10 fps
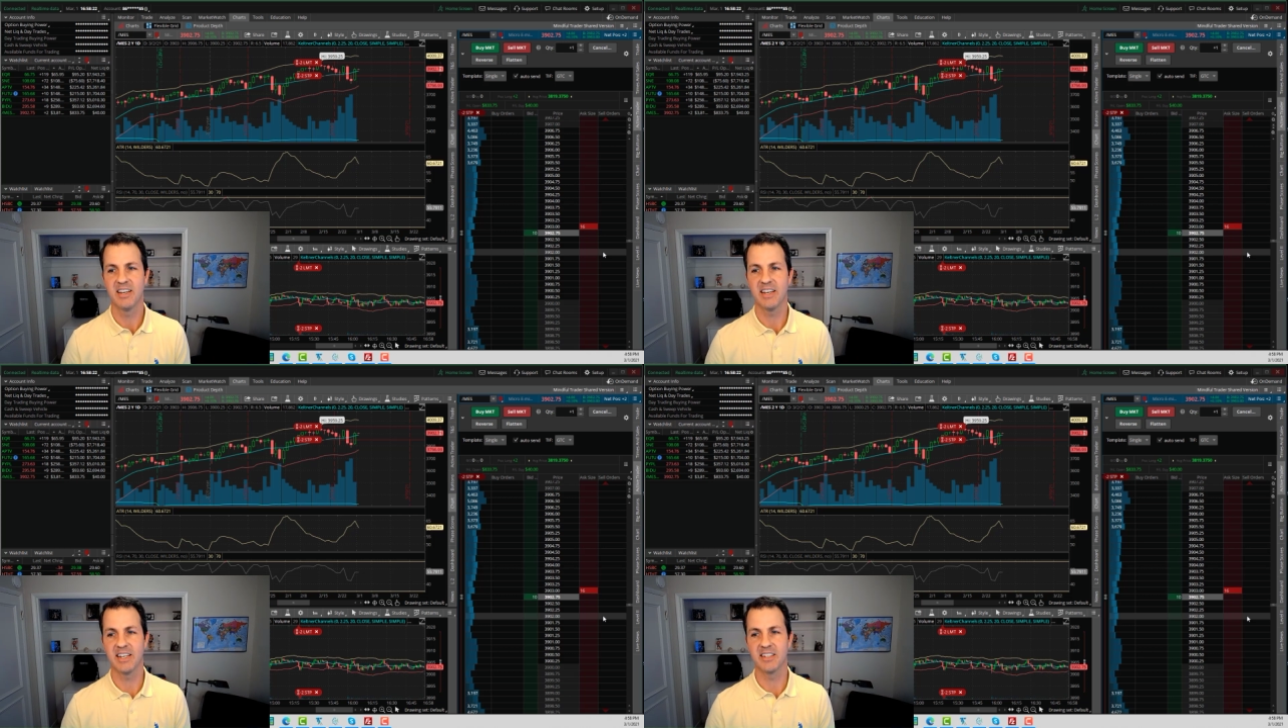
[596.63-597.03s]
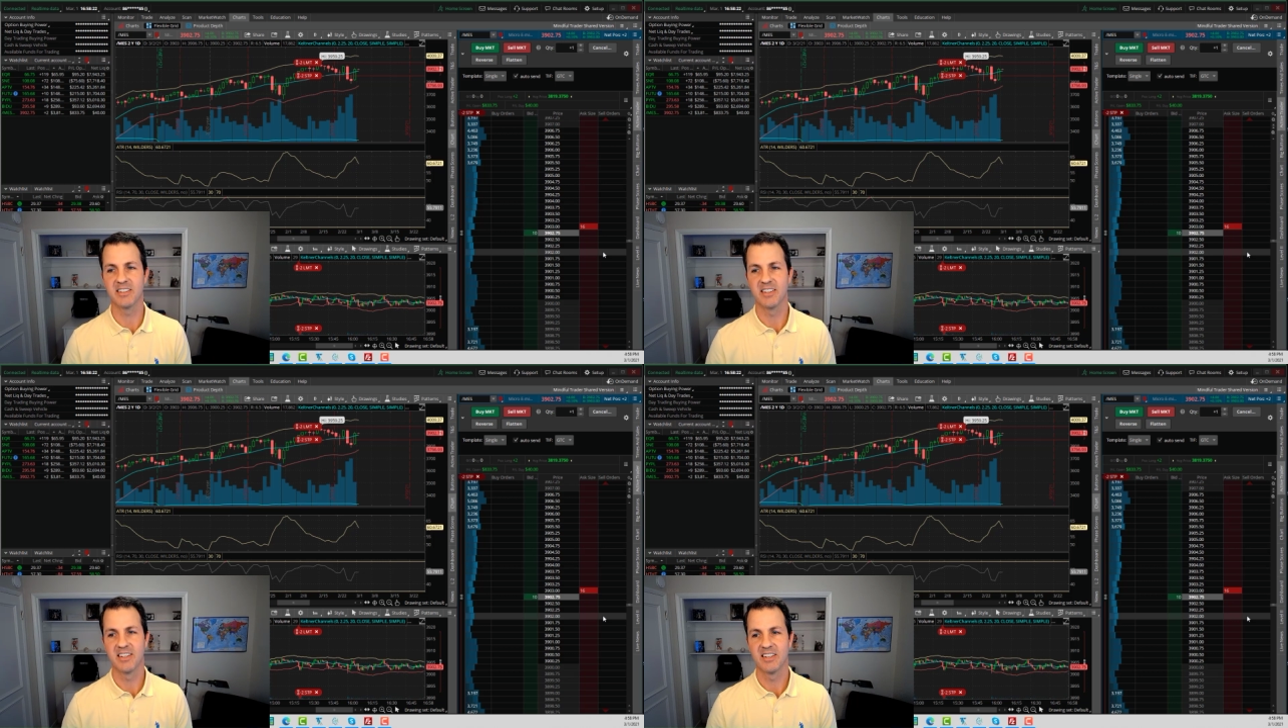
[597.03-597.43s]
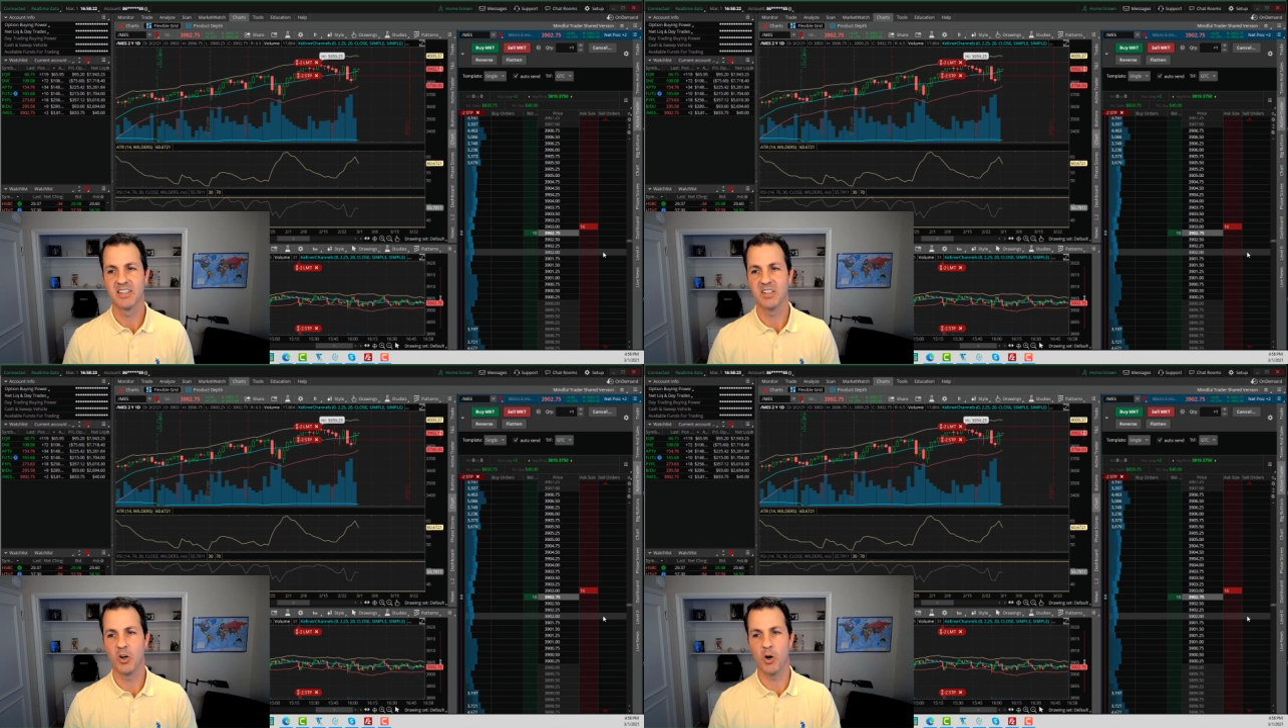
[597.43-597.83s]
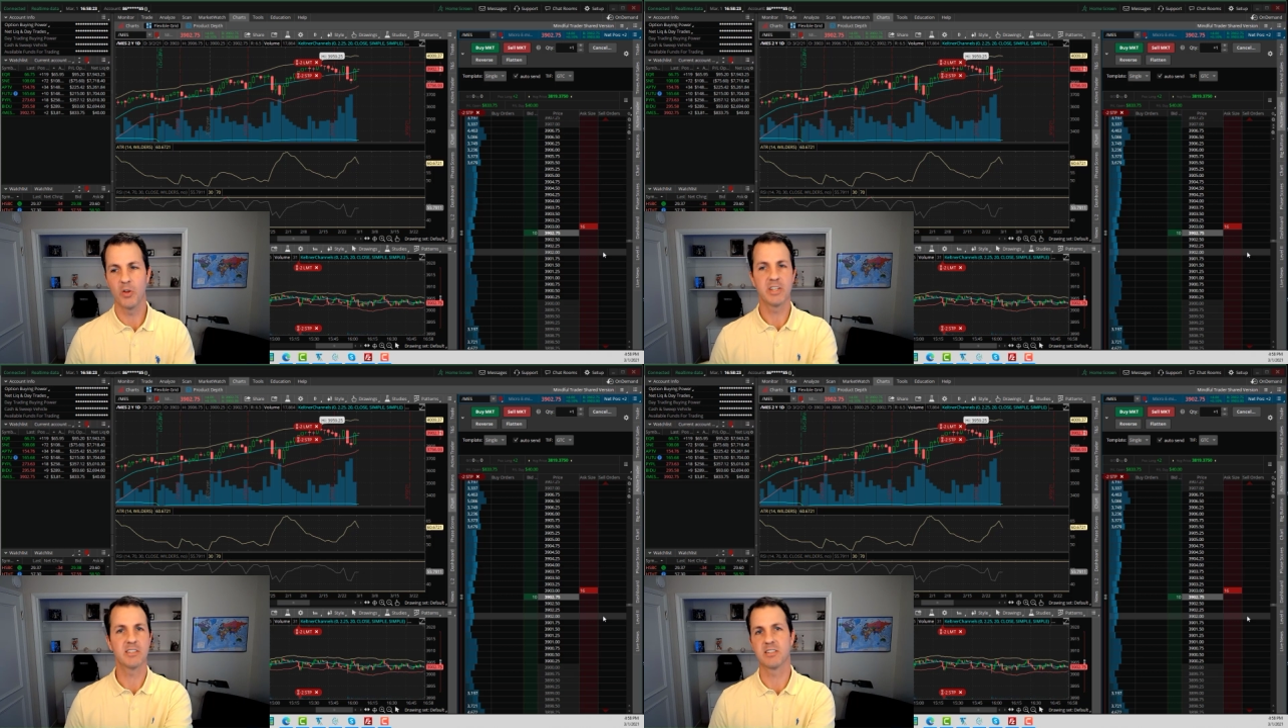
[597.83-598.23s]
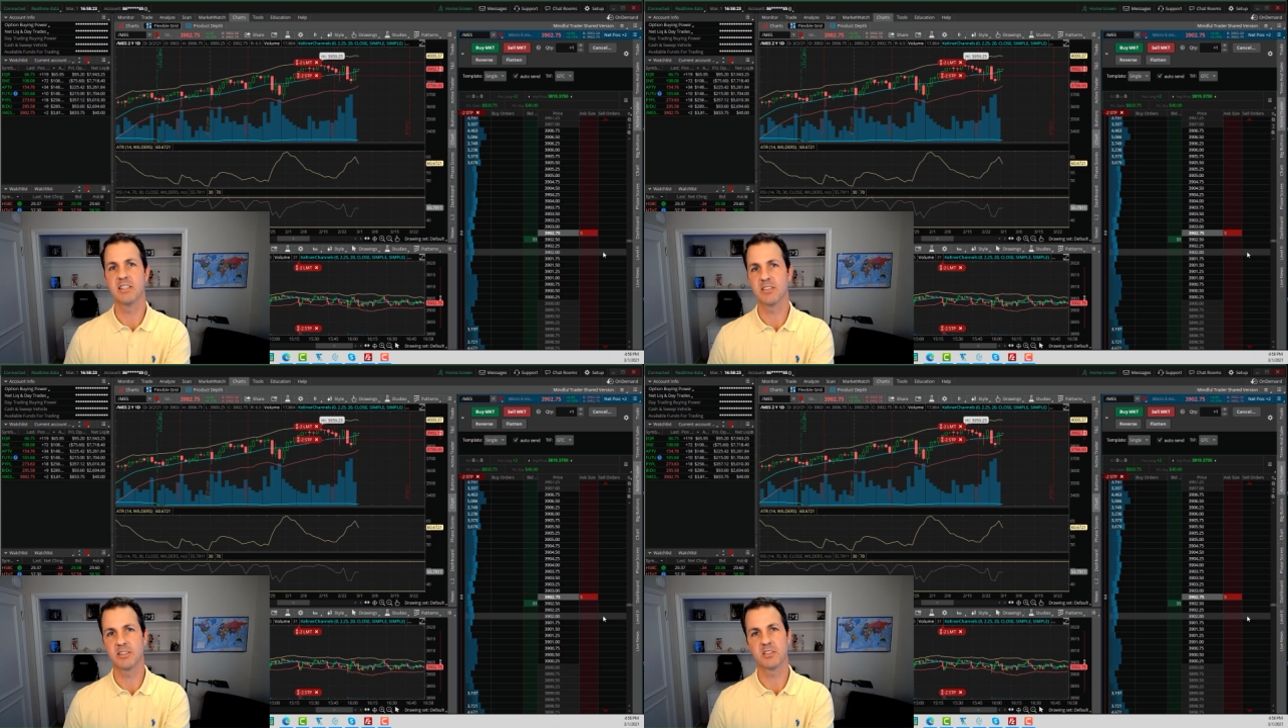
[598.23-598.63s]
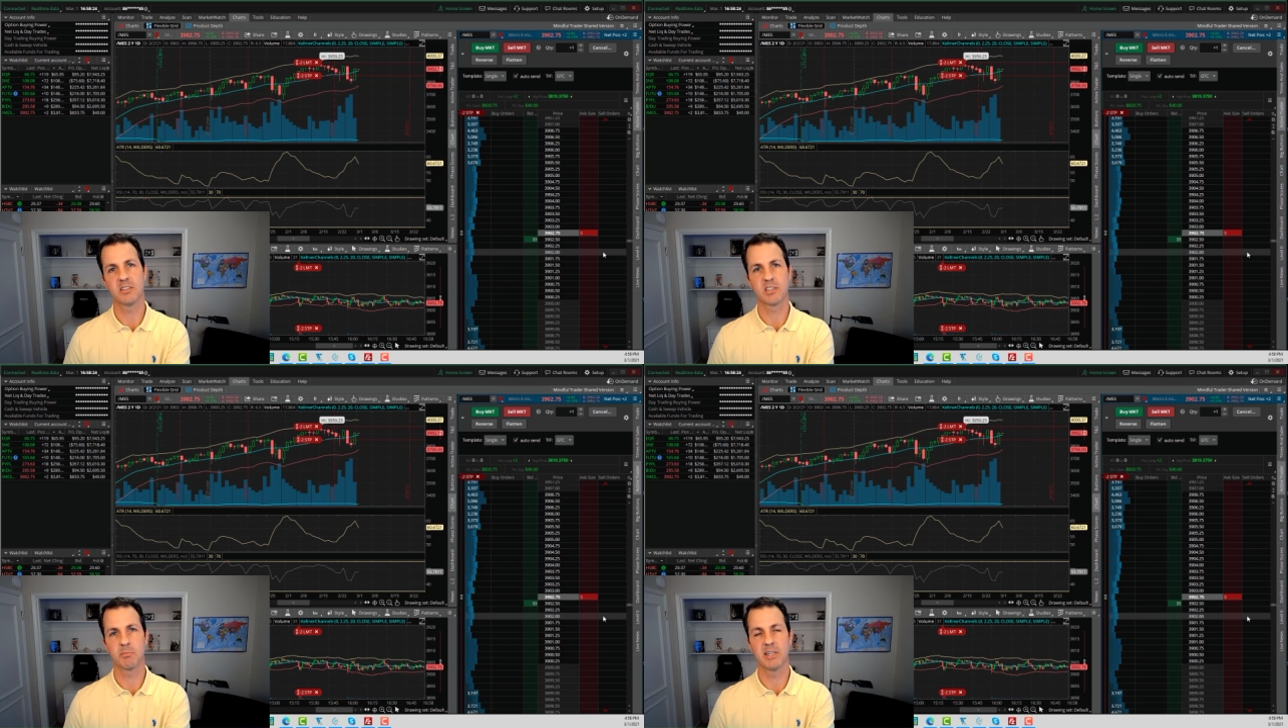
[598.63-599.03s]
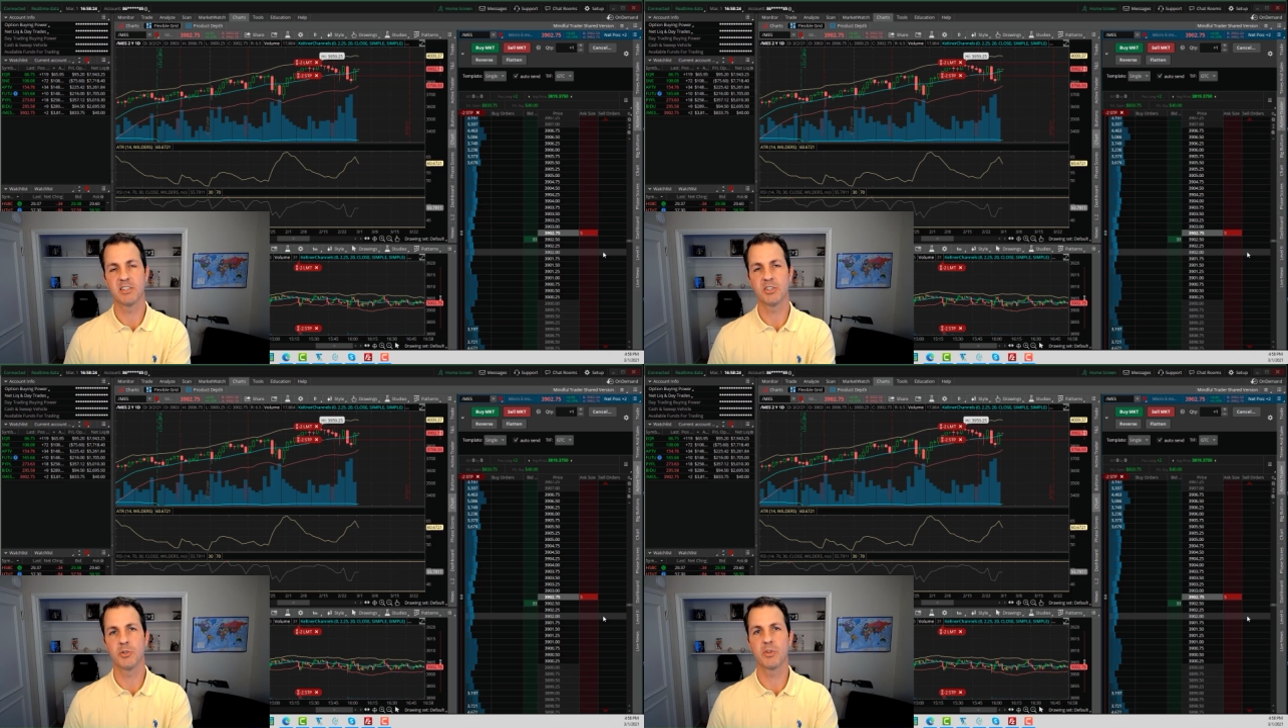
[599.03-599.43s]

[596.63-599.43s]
And all these things I just explained to you,